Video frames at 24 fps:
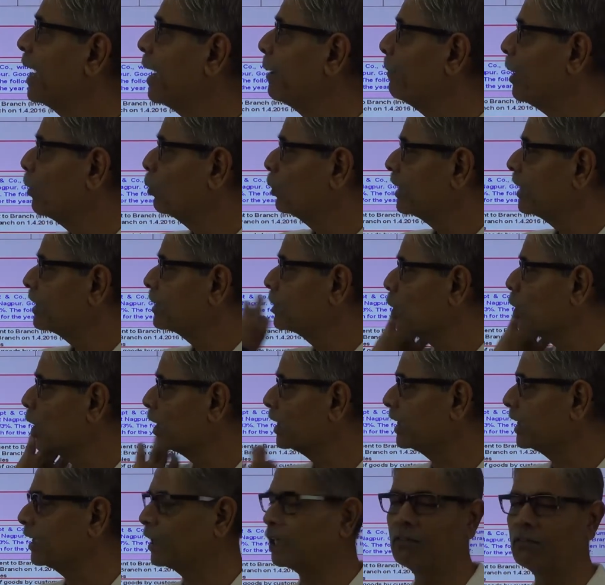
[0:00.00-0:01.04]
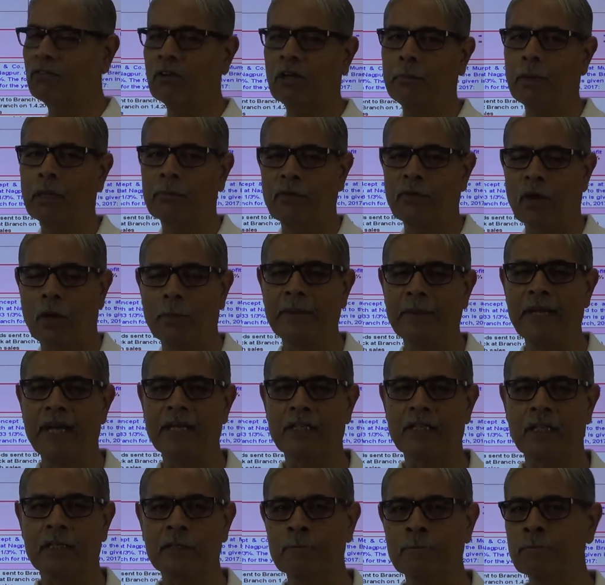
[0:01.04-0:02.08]
amount is not recoverable from
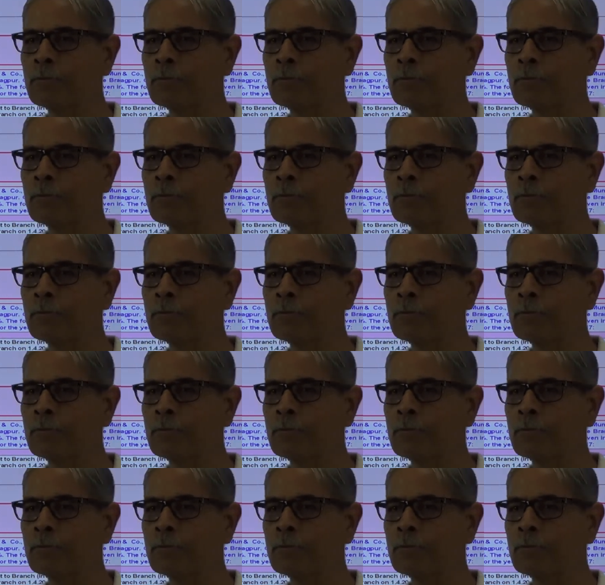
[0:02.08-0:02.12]
debtors.